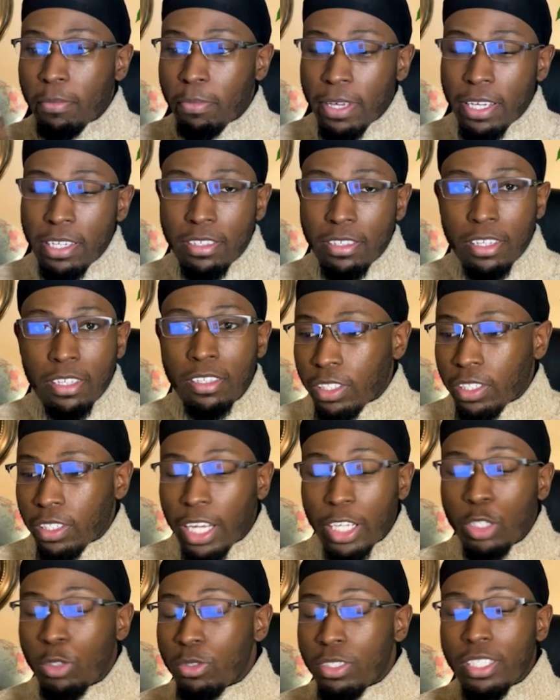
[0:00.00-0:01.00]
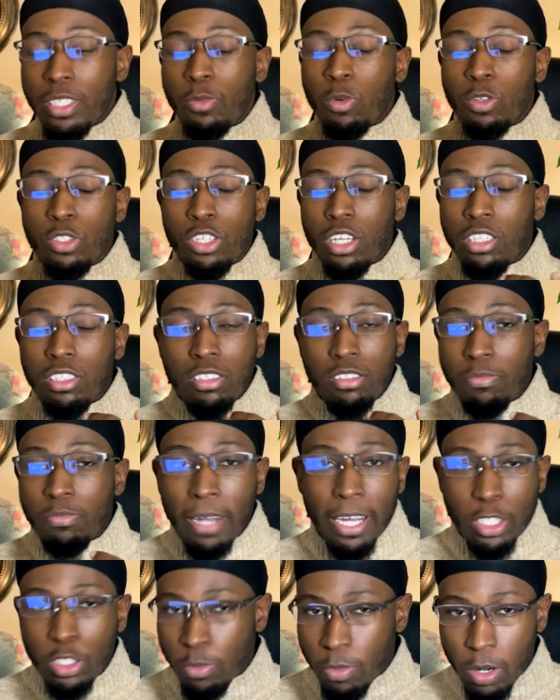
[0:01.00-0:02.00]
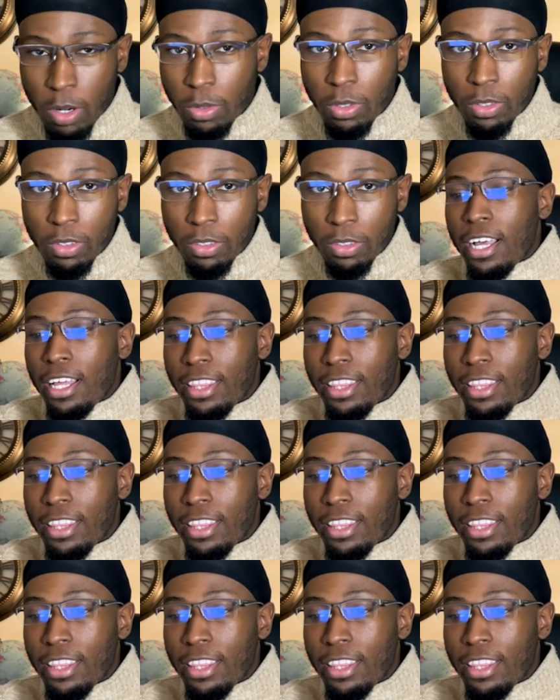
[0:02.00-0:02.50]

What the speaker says: paste it, and you'll see results by tomorrow.